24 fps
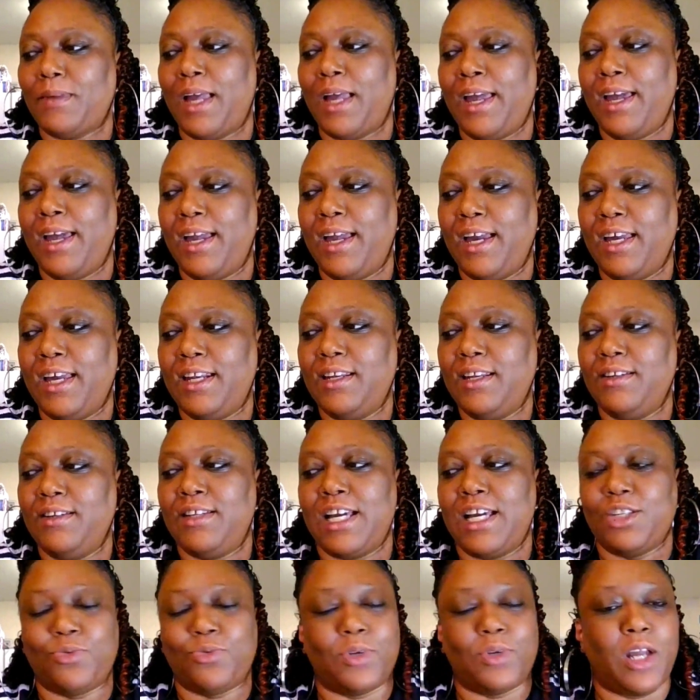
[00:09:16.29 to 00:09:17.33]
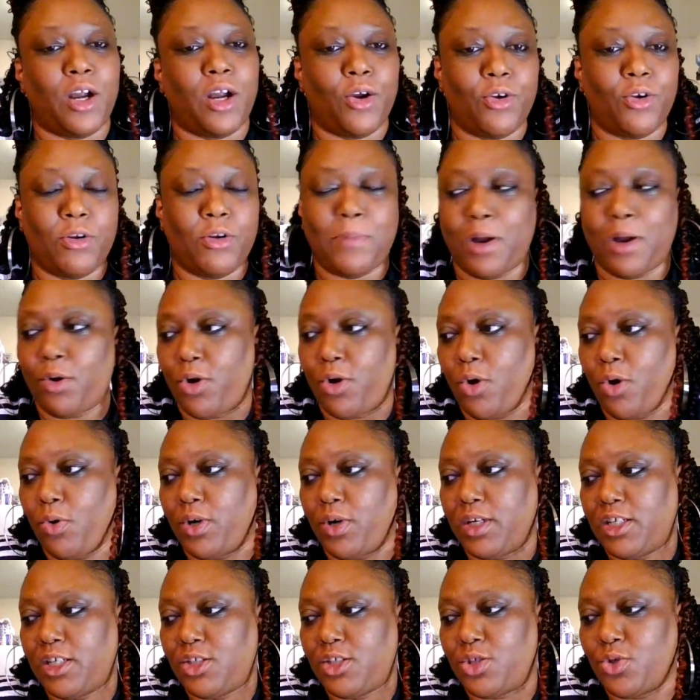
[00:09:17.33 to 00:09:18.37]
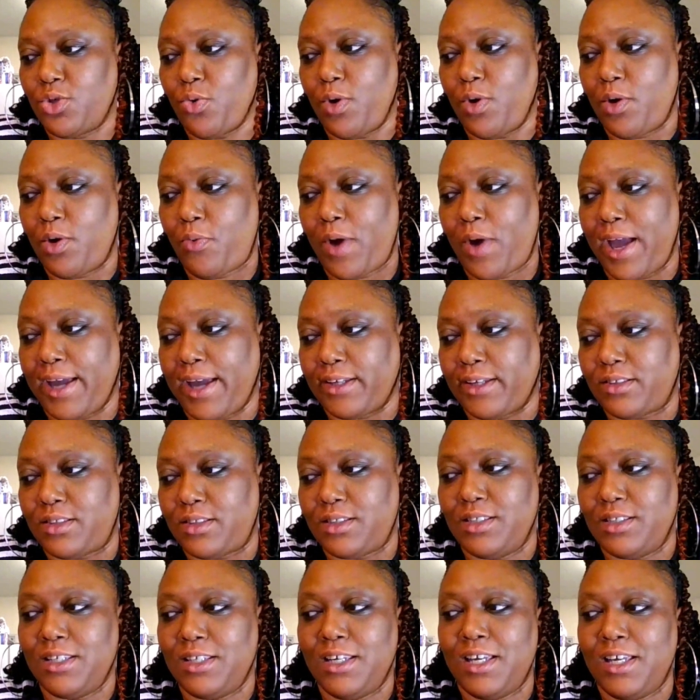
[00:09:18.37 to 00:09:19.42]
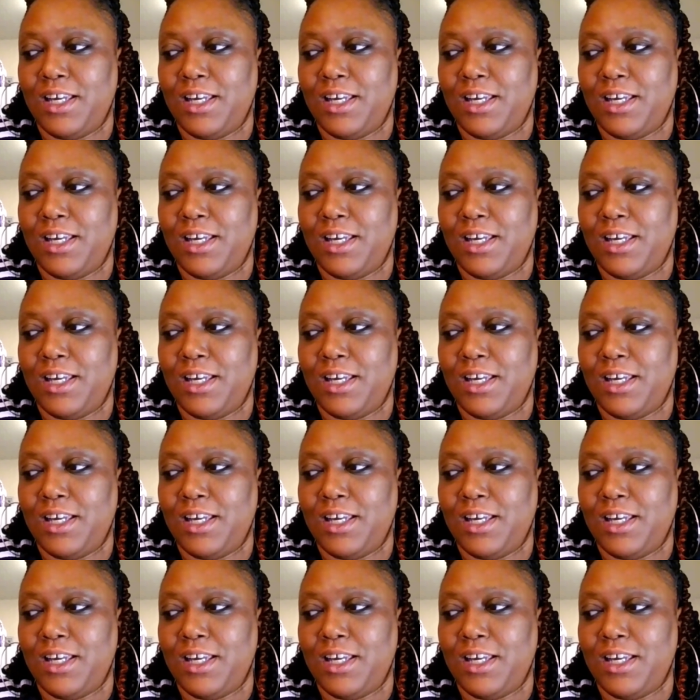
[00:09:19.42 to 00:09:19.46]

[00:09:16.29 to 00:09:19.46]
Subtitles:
And that's when I heard about coconut soy wax.